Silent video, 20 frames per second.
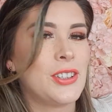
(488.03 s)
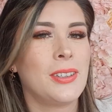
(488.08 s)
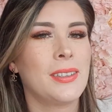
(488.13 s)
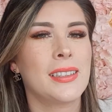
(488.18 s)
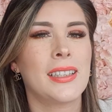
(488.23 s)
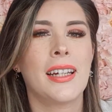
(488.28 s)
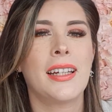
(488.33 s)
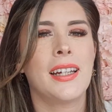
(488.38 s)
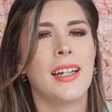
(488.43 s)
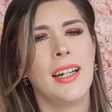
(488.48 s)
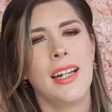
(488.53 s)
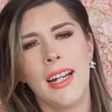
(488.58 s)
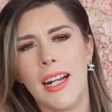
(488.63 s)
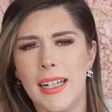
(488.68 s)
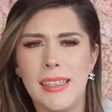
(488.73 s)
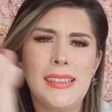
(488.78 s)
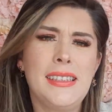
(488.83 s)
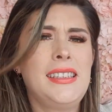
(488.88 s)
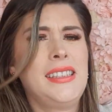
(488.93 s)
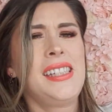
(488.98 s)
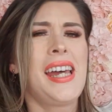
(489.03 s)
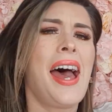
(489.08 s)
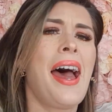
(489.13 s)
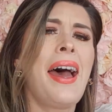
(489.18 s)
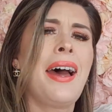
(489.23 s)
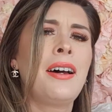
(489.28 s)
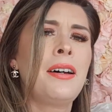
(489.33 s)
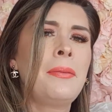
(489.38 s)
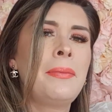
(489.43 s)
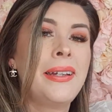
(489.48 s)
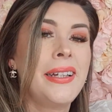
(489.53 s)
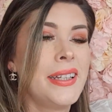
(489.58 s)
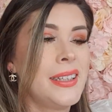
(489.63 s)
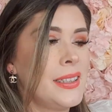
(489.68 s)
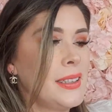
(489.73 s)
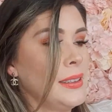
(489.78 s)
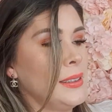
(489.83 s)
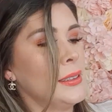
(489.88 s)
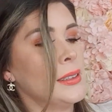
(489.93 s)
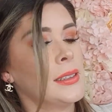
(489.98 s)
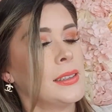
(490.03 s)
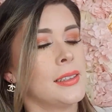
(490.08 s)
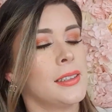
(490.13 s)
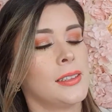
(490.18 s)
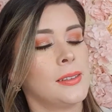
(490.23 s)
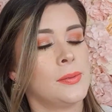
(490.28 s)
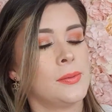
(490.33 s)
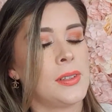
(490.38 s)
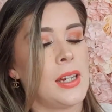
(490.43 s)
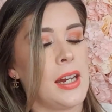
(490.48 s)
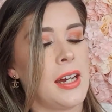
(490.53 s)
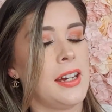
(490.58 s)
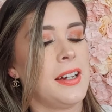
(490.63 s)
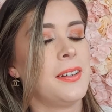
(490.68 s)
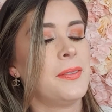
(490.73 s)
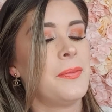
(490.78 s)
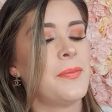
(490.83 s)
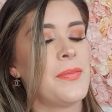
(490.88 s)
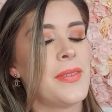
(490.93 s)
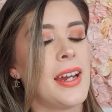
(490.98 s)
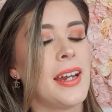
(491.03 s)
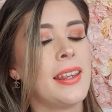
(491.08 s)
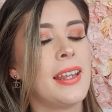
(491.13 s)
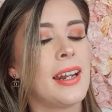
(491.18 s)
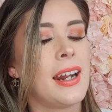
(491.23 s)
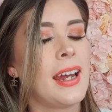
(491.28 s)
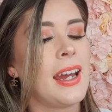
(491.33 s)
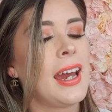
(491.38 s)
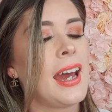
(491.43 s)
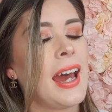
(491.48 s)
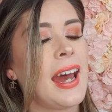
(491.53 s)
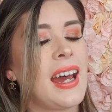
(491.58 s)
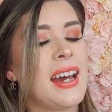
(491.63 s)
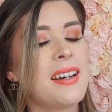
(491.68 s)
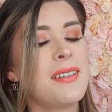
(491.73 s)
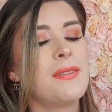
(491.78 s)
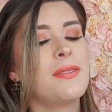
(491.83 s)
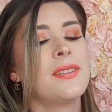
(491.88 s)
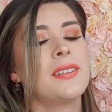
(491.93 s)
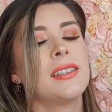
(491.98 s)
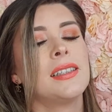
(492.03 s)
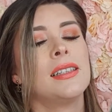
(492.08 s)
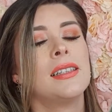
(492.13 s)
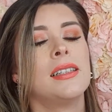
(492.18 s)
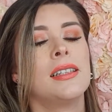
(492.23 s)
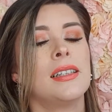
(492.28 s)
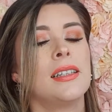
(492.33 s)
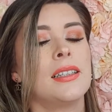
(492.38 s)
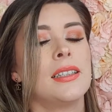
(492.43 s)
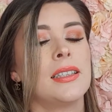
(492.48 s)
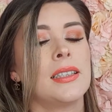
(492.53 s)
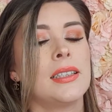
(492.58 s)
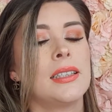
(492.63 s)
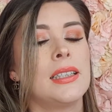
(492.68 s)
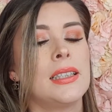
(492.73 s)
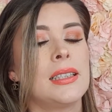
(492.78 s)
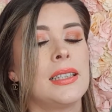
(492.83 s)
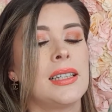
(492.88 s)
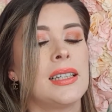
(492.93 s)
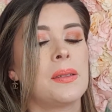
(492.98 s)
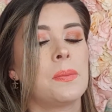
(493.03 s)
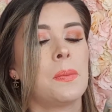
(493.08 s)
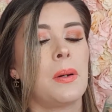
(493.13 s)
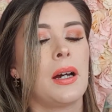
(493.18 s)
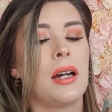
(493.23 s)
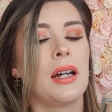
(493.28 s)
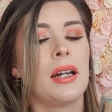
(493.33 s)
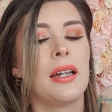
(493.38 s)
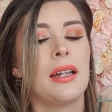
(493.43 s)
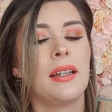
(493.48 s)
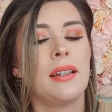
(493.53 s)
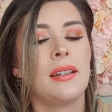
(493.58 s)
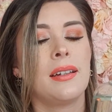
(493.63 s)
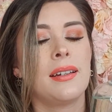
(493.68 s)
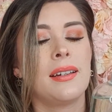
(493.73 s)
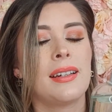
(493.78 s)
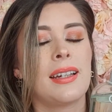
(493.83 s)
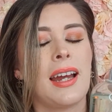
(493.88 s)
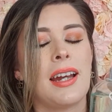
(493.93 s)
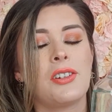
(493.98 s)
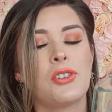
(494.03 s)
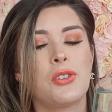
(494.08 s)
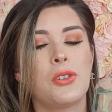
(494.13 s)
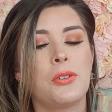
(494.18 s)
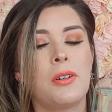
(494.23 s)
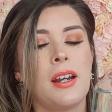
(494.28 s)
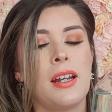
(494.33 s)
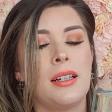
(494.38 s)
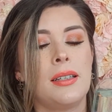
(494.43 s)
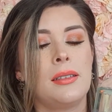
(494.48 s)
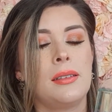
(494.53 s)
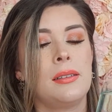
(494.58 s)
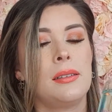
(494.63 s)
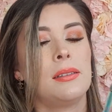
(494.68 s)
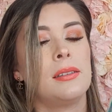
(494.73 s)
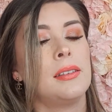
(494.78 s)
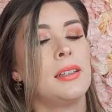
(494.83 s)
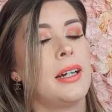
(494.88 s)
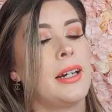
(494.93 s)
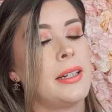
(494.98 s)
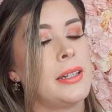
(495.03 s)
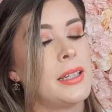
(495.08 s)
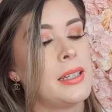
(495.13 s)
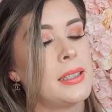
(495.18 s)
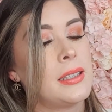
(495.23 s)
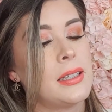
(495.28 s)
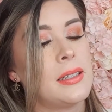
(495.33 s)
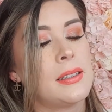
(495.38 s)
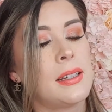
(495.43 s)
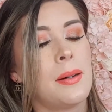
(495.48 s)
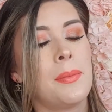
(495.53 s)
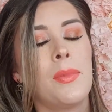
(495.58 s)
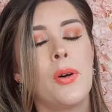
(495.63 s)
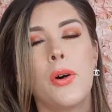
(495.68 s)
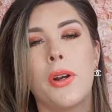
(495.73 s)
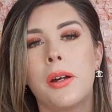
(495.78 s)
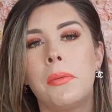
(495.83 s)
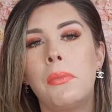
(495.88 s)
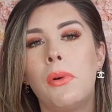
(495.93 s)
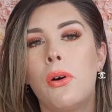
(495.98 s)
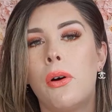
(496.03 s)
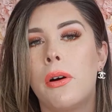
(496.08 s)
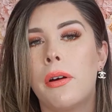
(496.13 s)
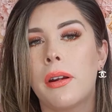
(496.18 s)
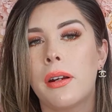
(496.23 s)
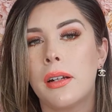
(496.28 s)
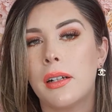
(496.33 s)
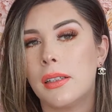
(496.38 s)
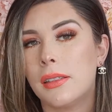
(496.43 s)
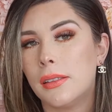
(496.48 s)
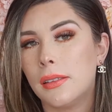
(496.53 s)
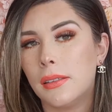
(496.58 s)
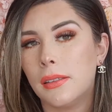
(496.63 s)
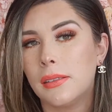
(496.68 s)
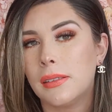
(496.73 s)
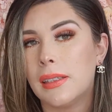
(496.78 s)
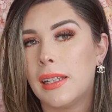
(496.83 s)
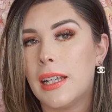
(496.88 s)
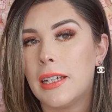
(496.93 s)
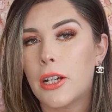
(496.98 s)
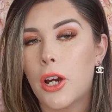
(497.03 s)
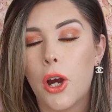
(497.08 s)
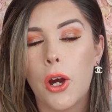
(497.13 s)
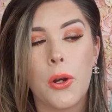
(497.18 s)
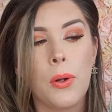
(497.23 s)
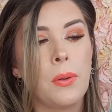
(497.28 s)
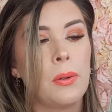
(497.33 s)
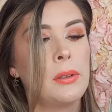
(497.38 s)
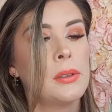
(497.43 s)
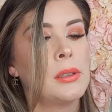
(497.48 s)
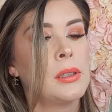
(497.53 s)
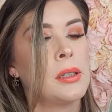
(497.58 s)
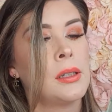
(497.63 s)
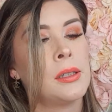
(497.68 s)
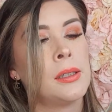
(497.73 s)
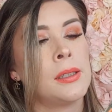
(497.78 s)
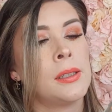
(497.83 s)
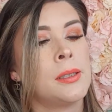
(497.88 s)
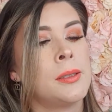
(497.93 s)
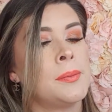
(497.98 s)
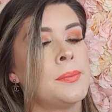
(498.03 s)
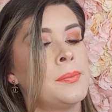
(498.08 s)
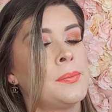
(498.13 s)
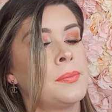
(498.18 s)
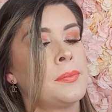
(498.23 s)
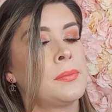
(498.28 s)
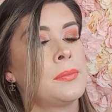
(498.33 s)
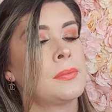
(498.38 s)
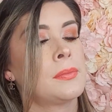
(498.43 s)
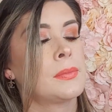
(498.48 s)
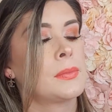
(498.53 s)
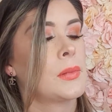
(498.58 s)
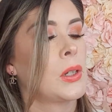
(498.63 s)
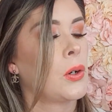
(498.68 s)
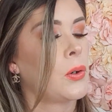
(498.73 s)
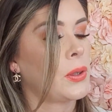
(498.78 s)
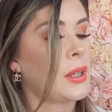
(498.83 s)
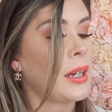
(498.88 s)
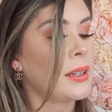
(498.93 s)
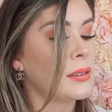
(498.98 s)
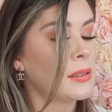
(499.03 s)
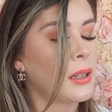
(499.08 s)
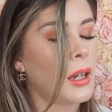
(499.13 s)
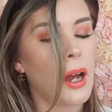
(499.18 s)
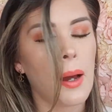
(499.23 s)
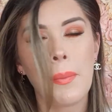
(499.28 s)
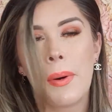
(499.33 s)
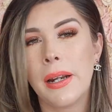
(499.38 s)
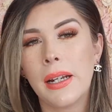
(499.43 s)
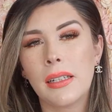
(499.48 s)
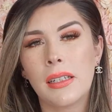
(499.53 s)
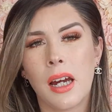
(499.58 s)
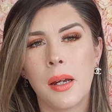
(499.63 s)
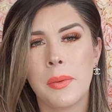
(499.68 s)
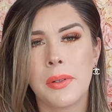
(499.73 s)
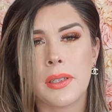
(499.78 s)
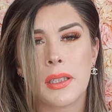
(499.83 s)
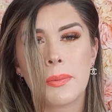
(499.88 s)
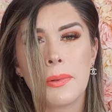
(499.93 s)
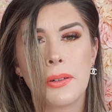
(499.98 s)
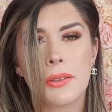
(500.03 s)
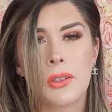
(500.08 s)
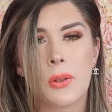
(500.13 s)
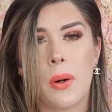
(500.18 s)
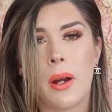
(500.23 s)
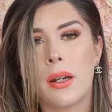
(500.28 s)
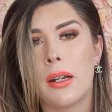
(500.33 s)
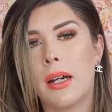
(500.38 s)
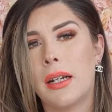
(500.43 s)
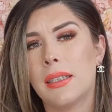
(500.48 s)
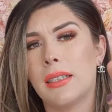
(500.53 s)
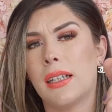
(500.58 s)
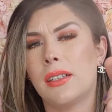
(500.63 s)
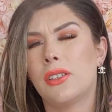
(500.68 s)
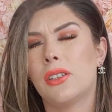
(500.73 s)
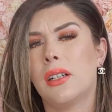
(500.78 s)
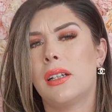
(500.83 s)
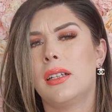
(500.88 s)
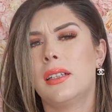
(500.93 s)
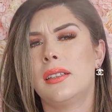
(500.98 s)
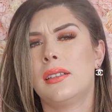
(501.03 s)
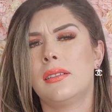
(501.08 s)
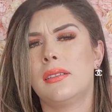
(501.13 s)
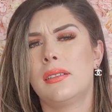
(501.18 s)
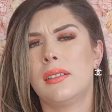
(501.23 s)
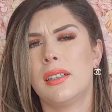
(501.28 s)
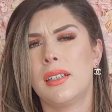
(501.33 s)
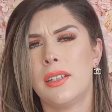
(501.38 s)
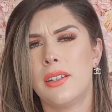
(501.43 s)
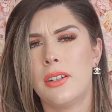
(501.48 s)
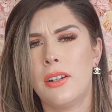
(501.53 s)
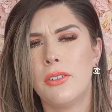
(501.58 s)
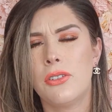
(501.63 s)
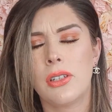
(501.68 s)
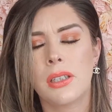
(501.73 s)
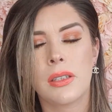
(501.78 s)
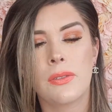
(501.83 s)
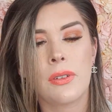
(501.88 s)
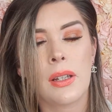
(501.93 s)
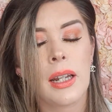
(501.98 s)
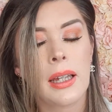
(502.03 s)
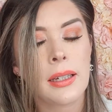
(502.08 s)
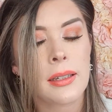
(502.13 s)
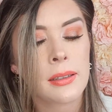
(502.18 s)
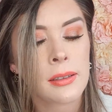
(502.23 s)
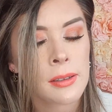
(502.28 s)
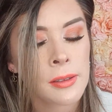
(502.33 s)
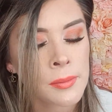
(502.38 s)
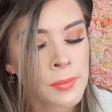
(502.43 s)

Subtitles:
she was like, Diamonds! And then I have, this is by Cacharel, and this is Amor Leo. That Armani Diamond smells quite nice, actually. You know, just for like